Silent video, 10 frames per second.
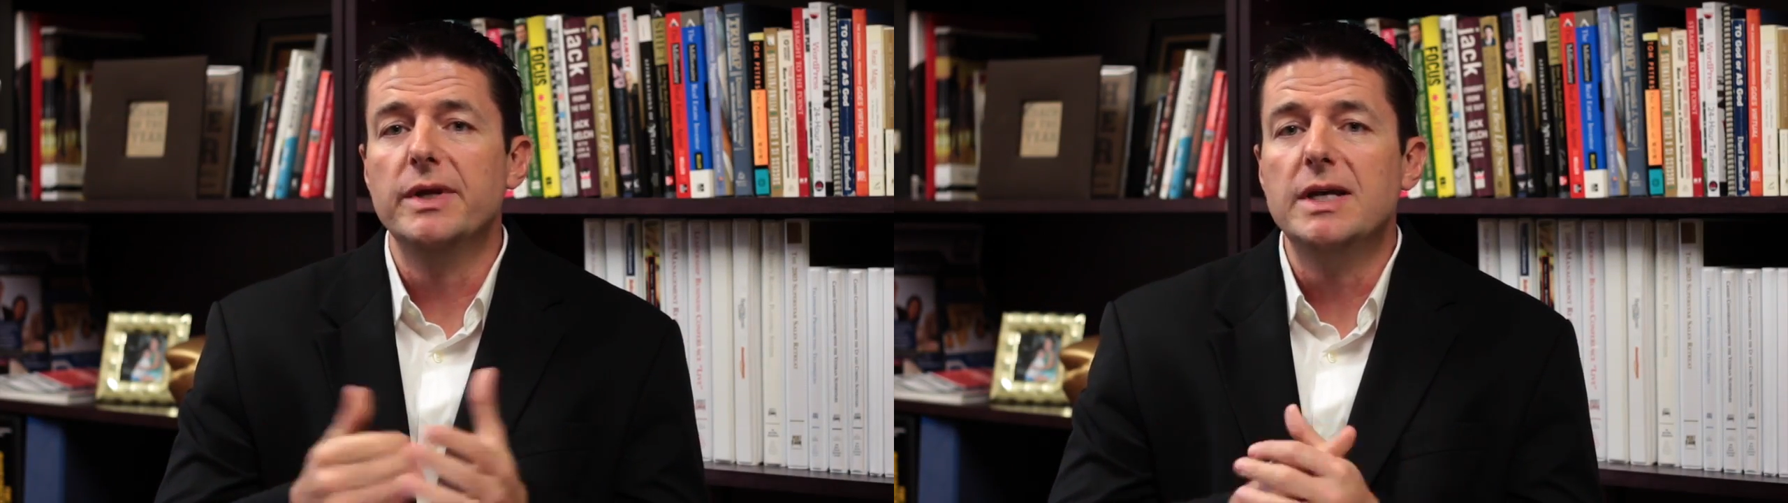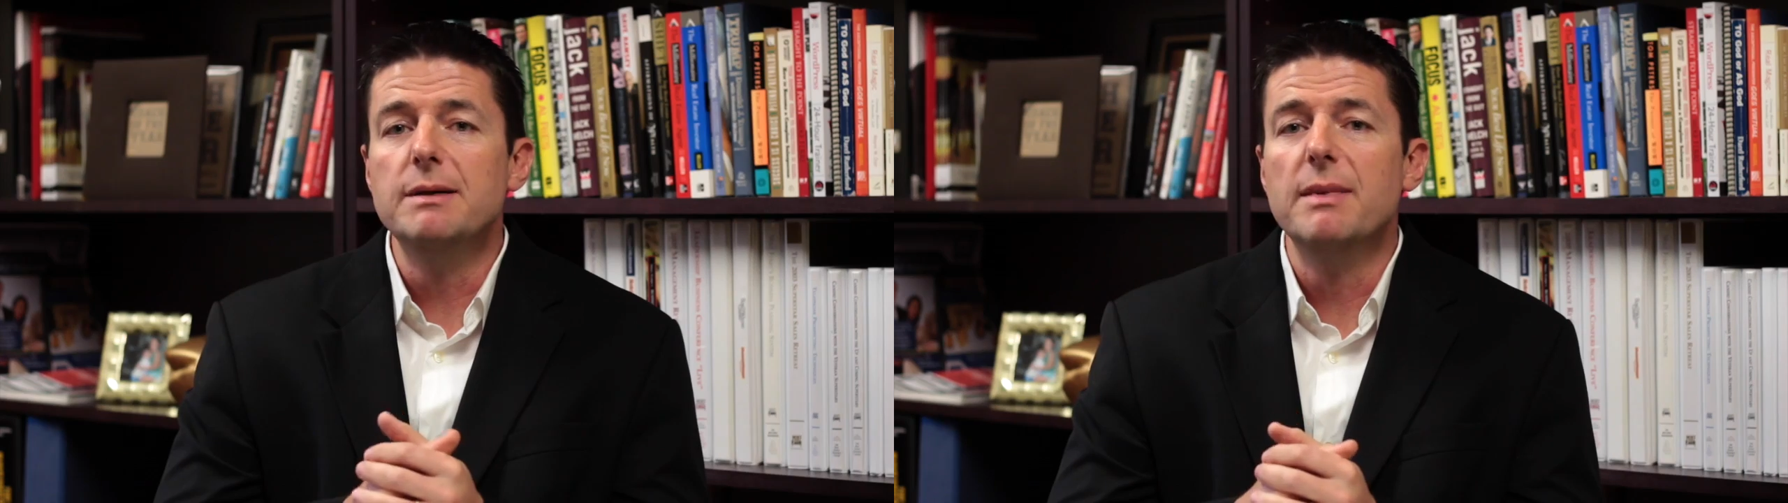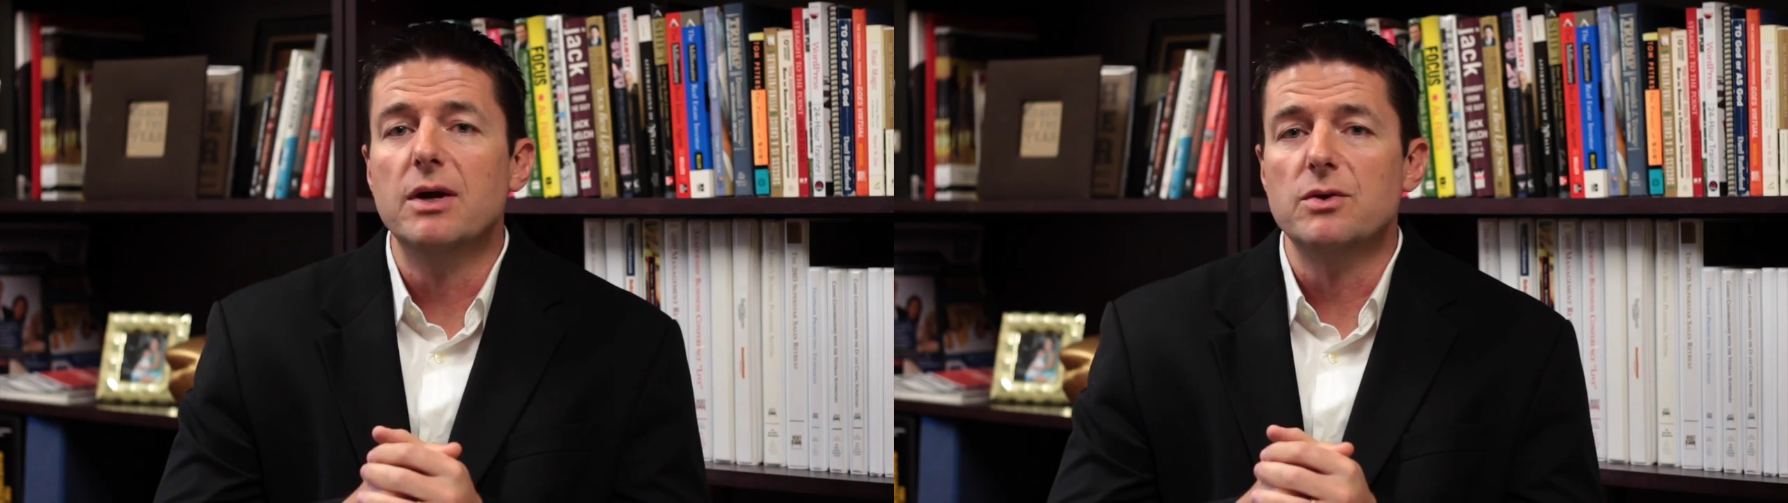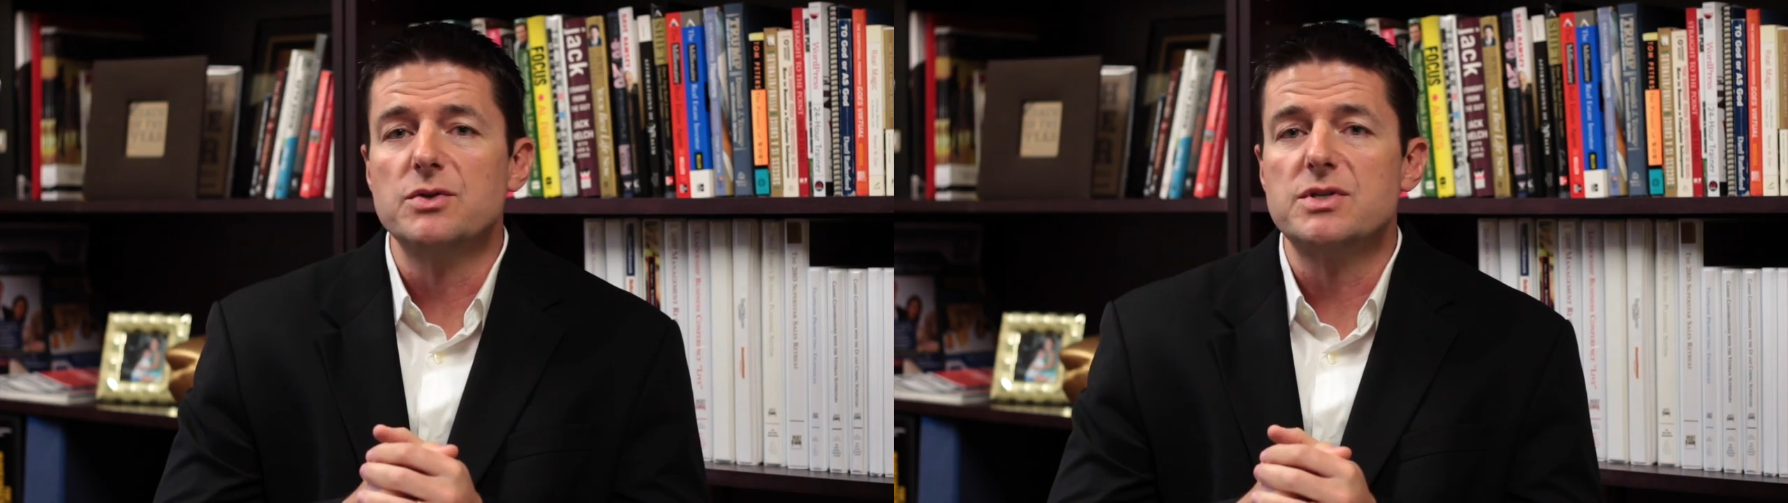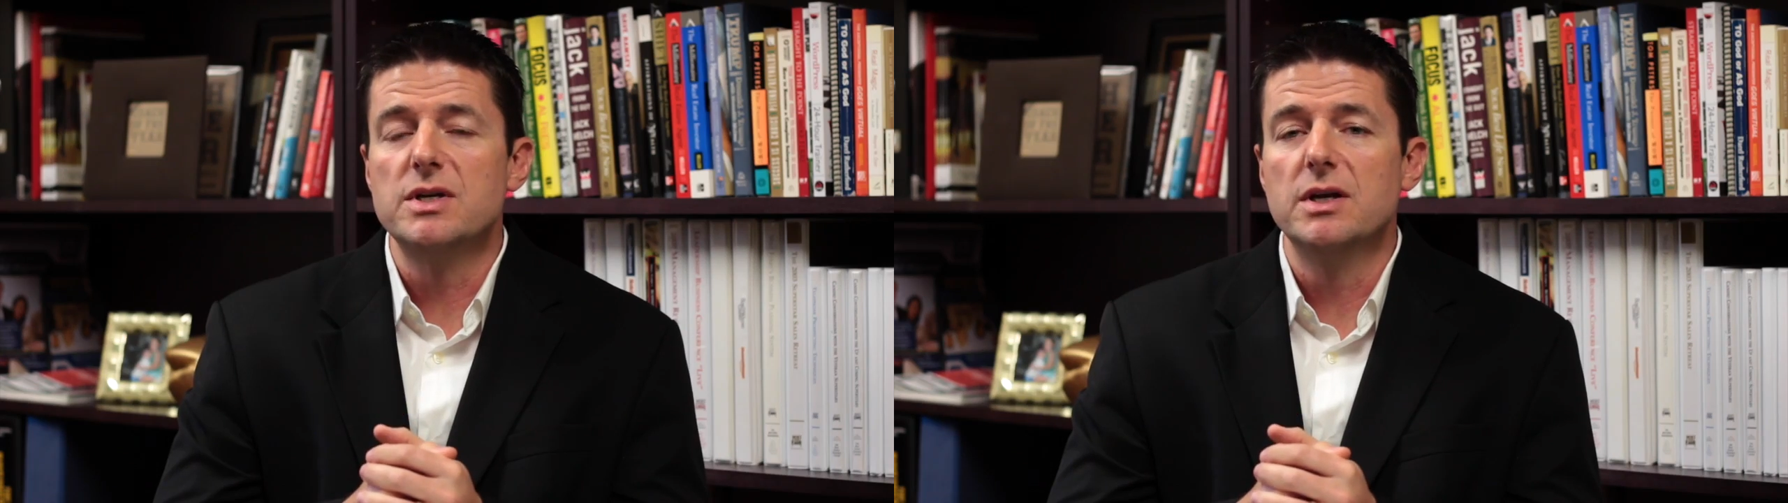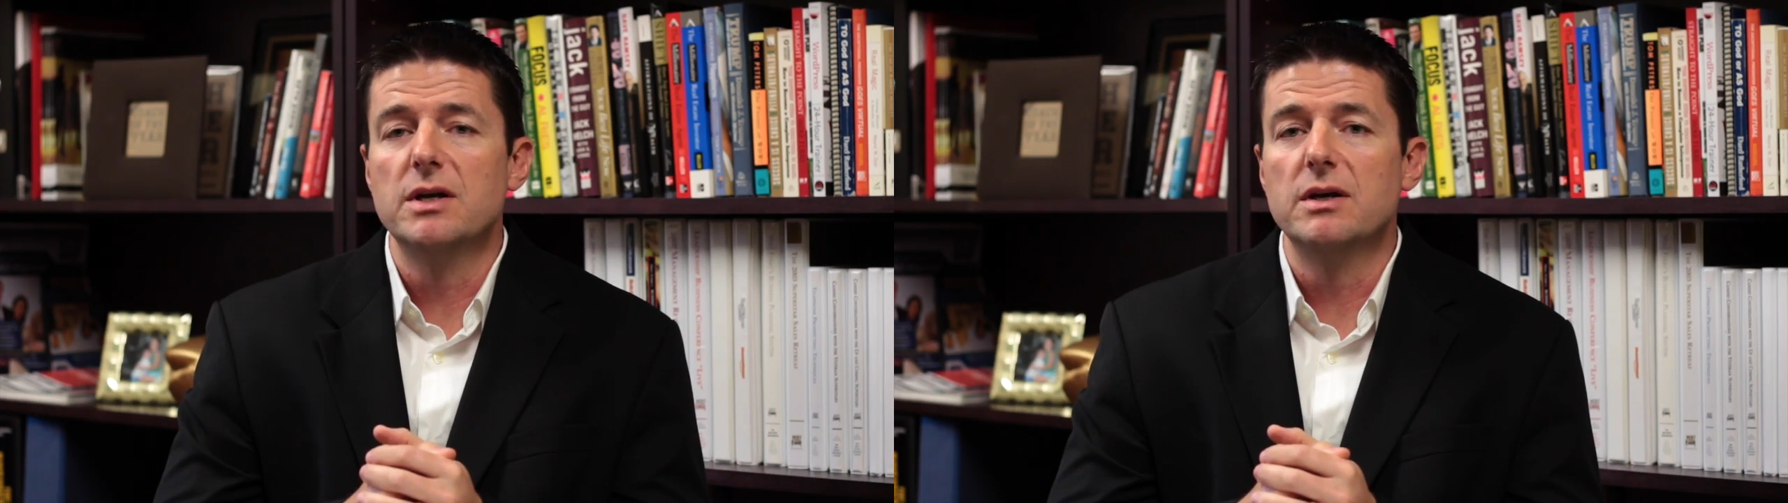the emails